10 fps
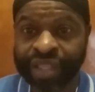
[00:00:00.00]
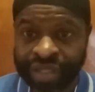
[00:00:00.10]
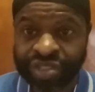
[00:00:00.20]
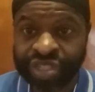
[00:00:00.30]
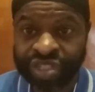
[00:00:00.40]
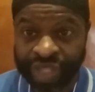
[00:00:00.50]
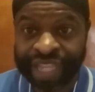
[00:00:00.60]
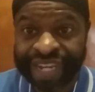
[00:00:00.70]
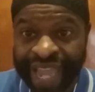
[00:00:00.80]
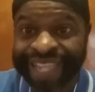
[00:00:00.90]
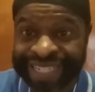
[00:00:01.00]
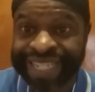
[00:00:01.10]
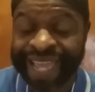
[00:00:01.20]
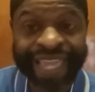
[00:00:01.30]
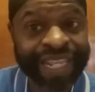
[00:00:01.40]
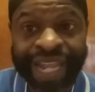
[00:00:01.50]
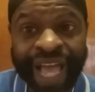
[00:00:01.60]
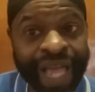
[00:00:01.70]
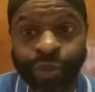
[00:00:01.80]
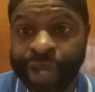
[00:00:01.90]
this is in
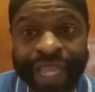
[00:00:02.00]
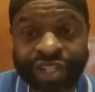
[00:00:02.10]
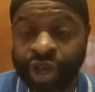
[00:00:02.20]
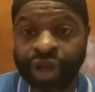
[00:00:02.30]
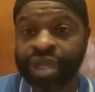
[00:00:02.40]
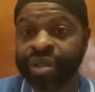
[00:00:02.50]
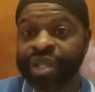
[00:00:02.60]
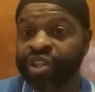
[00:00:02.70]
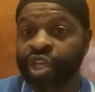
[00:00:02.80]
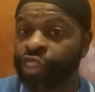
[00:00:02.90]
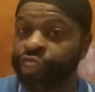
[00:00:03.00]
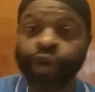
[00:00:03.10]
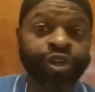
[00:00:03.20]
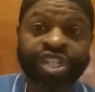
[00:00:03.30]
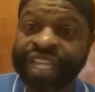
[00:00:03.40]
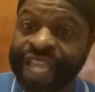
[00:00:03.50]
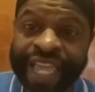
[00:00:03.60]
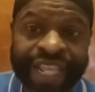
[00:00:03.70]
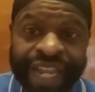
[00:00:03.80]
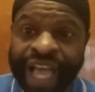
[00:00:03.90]
1989 we ain't talking in
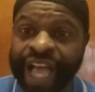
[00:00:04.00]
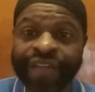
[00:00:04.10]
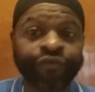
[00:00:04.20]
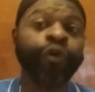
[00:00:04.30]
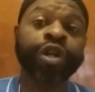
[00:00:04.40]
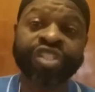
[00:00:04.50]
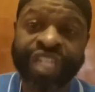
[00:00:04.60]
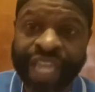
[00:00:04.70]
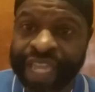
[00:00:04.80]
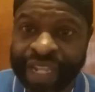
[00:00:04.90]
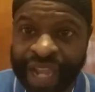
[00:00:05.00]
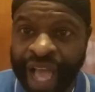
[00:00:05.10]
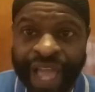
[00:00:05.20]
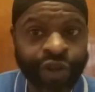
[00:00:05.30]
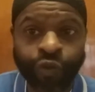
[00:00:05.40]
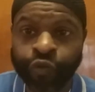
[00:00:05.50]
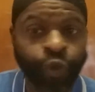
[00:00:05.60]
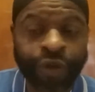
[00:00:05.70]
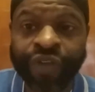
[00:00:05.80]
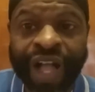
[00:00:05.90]
1389, 1489, no,
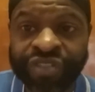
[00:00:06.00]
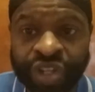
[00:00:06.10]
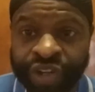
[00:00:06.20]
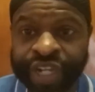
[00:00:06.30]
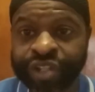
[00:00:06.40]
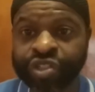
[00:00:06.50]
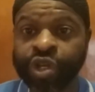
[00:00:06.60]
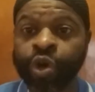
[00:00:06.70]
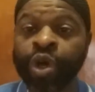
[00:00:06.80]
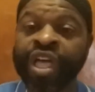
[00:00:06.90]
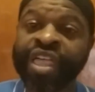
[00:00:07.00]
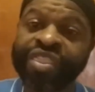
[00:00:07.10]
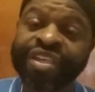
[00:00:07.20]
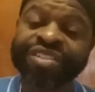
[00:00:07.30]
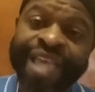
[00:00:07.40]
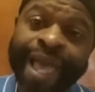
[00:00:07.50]
four or five hundred years ago. This